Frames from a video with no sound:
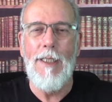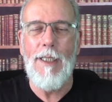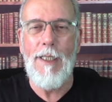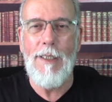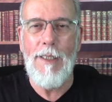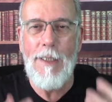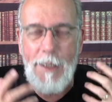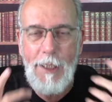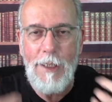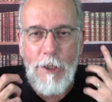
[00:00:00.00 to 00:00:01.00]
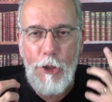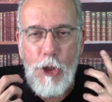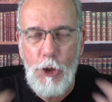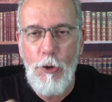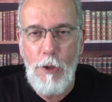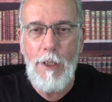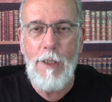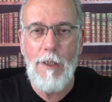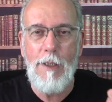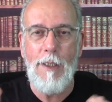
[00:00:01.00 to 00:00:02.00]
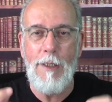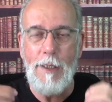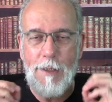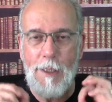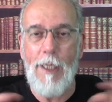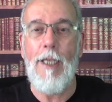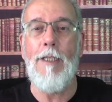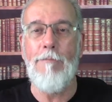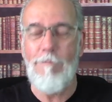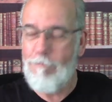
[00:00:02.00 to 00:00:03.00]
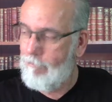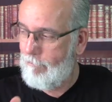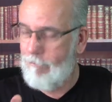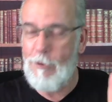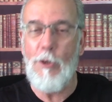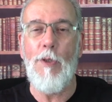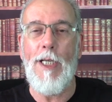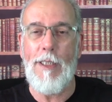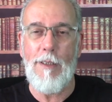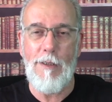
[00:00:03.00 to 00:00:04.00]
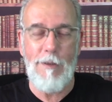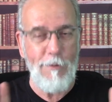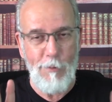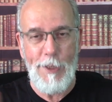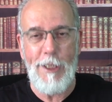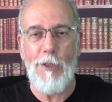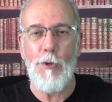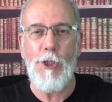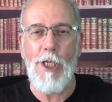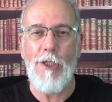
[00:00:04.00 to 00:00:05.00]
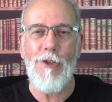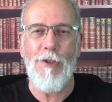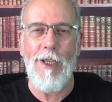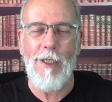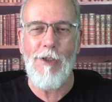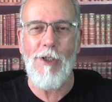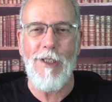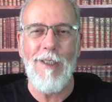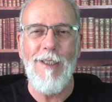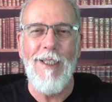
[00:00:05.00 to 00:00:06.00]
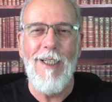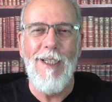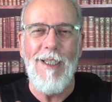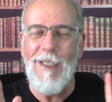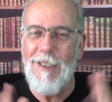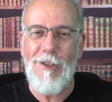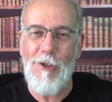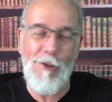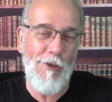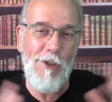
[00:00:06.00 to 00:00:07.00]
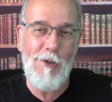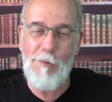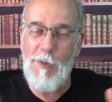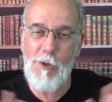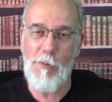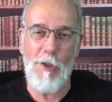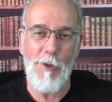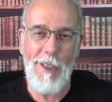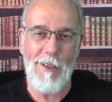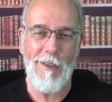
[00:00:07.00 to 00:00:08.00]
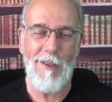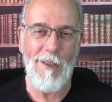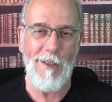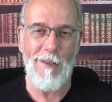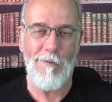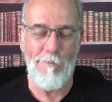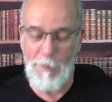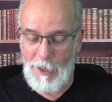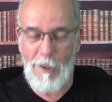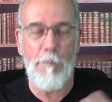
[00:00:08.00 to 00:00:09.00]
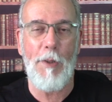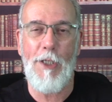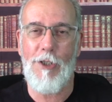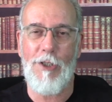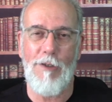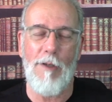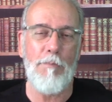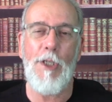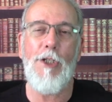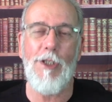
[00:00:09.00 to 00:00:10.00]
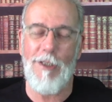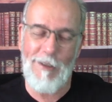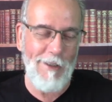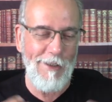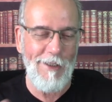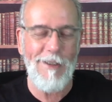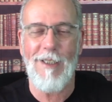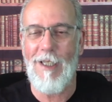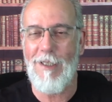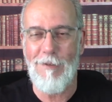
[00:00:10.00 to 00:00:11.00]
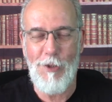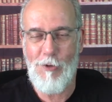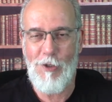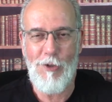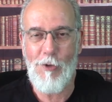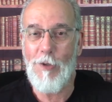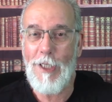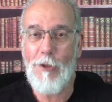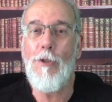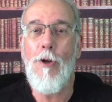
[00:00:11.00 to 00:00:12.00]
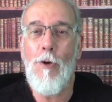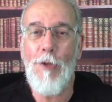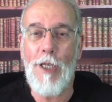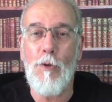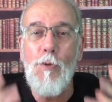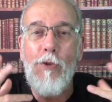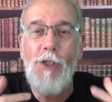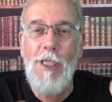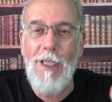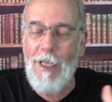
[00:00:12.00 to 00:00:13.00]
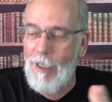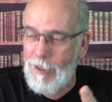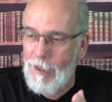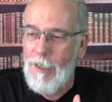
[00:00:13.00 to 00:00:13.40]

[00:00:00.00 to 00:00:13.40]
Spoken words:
And they understood, and they said, "Hey, you're right. We need to change things here." And it's must be great being a preacher. It's great to know that, to see that